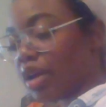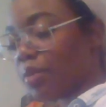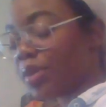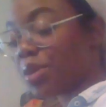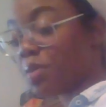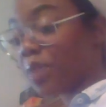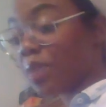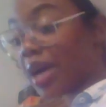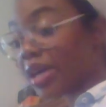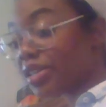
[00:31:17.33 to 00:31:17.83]
but
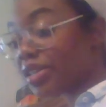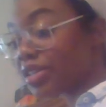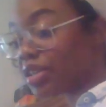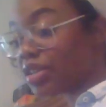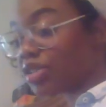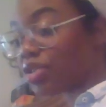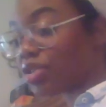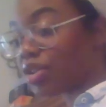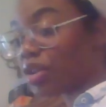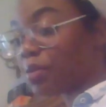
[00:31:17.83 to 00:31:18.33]
the
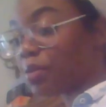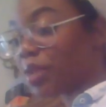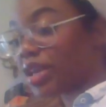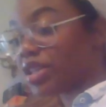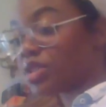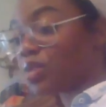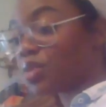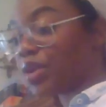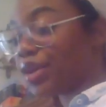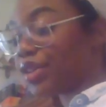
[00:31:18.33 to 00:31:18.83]
masculines are in a
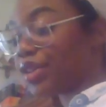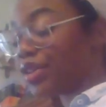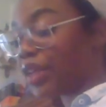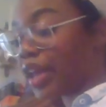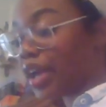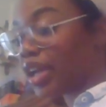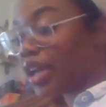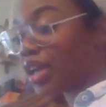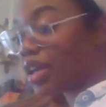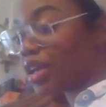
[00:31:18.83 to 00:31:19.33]
place where they're
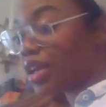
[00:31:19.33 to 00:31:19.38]
like